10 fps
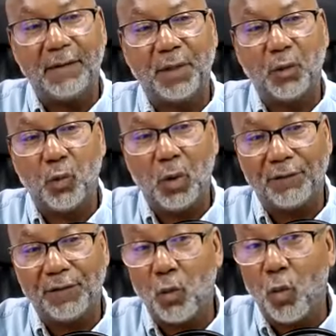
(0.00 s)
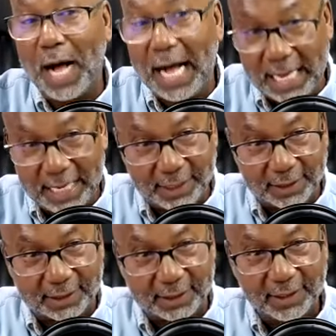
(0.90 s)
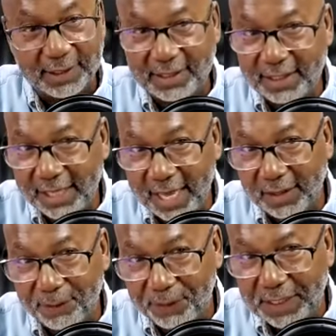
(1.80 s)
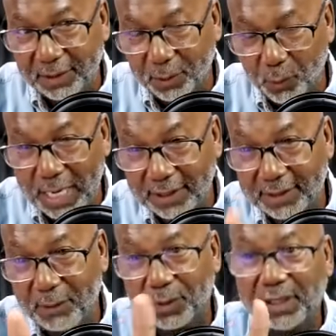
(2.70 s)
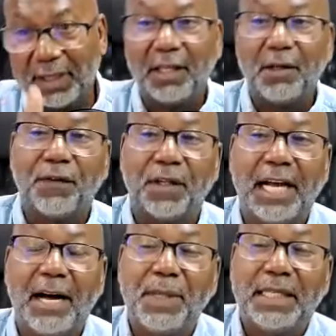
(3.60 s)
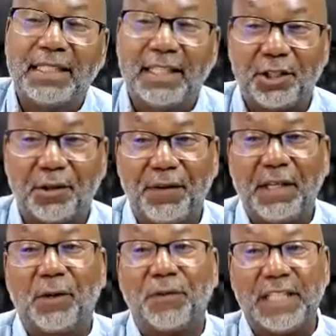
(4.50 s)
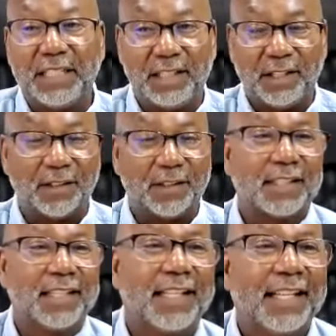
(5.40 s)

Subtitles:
of the wise. Sit yes. at the feet of the wise. So I want to thank you for allowing me to sit at your feet over these years.